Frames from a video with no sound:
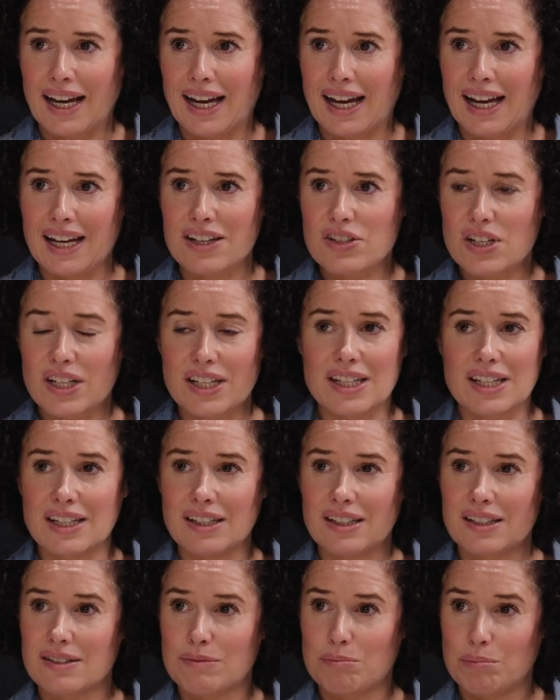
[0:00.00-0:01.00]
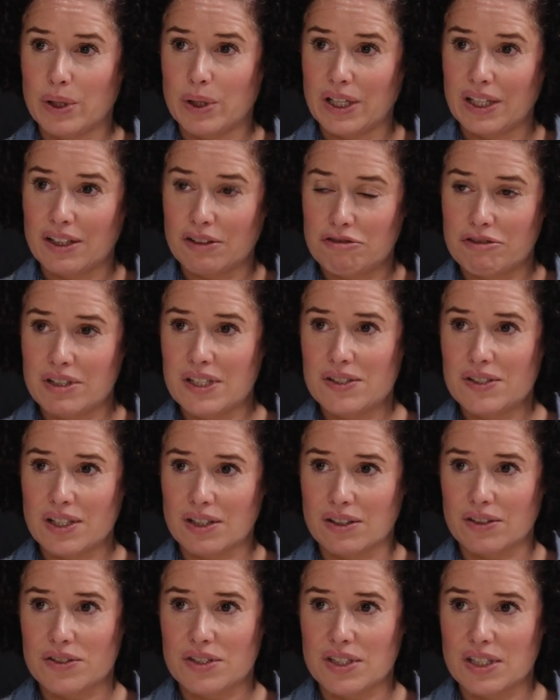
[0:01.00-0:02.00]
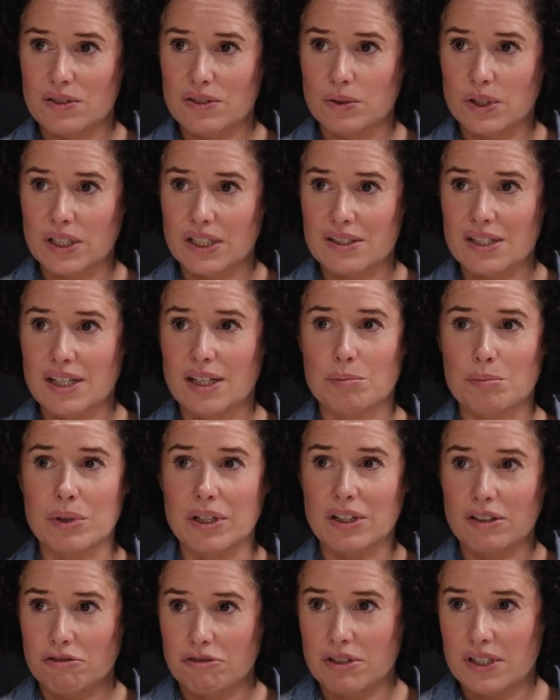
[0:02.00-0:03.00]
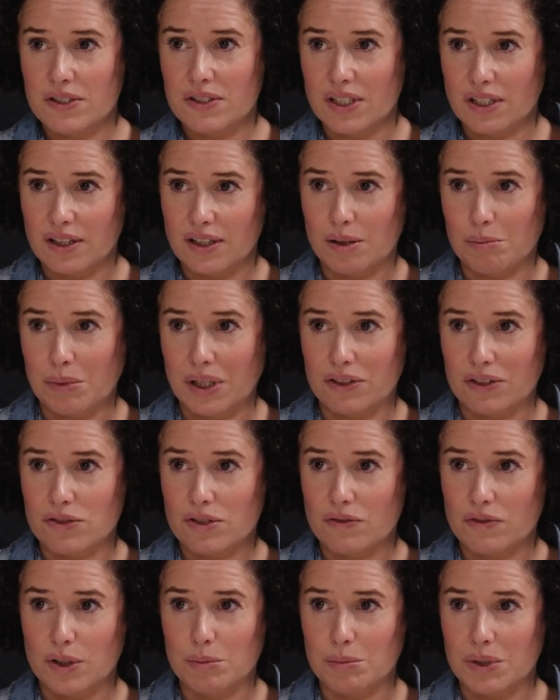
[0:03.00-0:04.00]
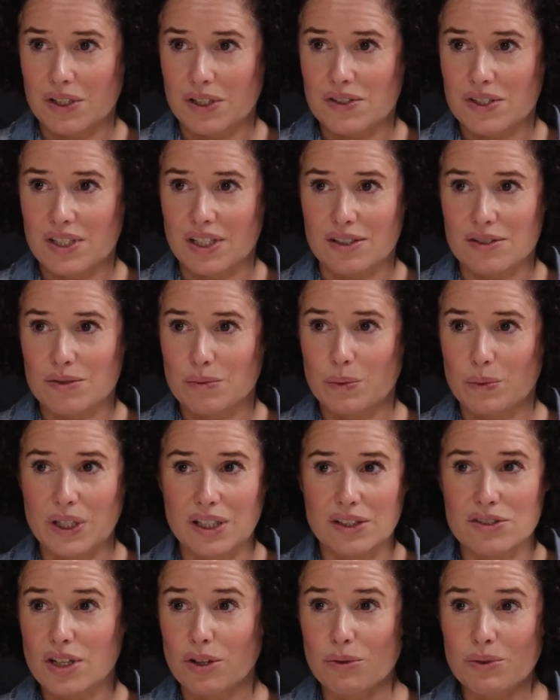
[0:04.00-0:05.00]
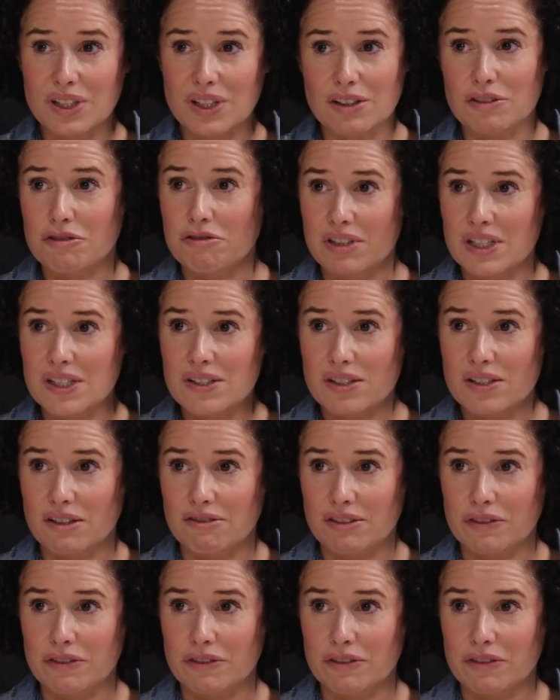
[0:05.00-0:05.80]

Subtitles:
actually, by increasing our seed oil intake, by increasing the amount of omega-6, we don't increase our